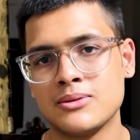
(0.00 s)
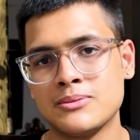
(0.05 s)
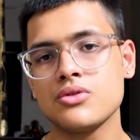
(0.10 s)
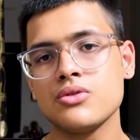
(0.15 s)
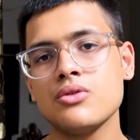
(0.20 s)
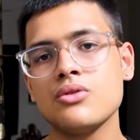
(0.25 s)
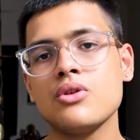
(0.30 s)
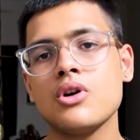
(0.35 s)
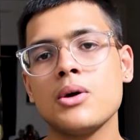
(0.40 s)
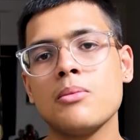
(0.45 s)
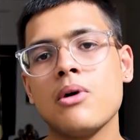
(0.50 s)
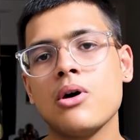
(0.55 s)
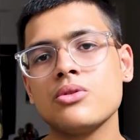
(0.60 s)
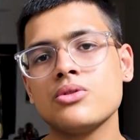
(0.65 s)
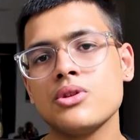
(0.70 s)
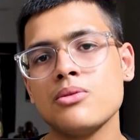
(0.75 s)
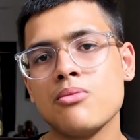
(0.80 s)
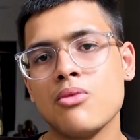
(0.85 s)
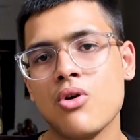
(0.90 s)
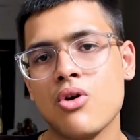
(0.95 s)
So
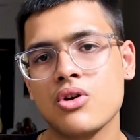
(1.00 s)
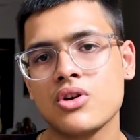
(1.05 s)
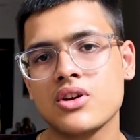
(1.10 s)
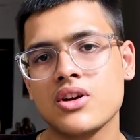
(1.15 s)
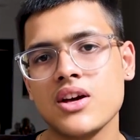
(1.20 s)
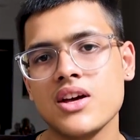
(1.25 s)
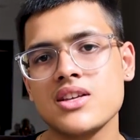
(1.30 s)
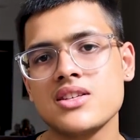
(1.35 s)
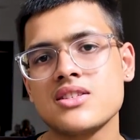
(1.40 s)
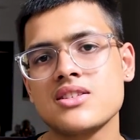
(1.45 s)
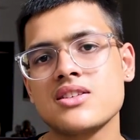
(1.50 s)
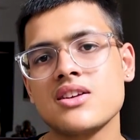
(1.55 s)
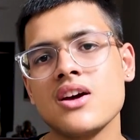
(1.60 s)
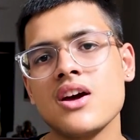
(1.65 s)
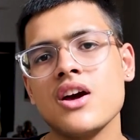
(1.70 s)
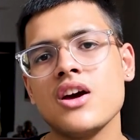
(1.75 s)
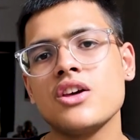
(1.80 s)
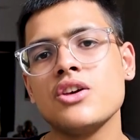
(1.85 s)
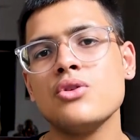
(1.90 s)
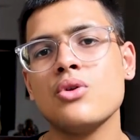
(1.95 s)
about the mock tests,
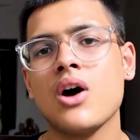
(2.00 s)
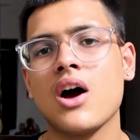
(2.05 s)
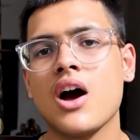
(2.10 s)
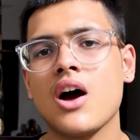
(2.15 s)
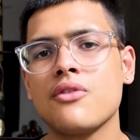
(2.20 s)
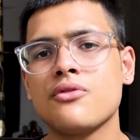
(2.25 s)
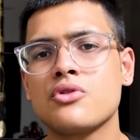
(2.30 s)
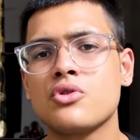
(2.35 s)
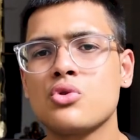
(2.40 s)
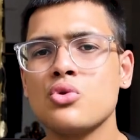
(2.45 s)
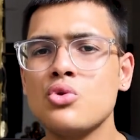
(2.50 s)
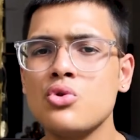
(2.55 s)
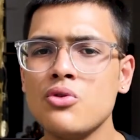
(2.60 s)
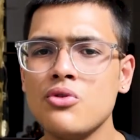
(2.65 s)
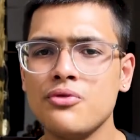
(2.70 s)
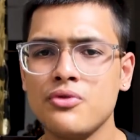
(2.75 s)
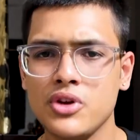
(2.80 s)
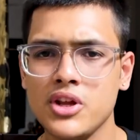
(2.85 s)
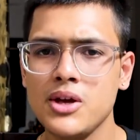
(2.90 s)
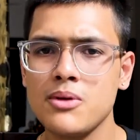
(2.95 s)
you have two
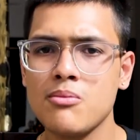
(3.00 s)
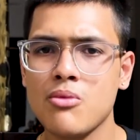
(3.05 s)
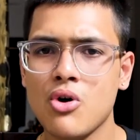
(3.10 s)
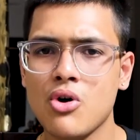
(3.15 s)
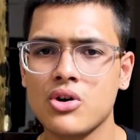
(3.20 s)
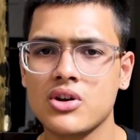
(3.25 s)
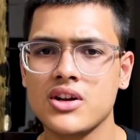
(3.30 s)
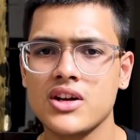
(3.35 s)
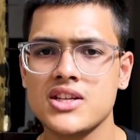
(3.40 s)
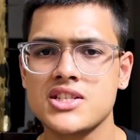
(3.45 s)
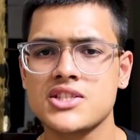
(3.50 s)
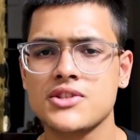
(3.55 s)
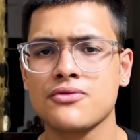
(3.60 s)
free mock tests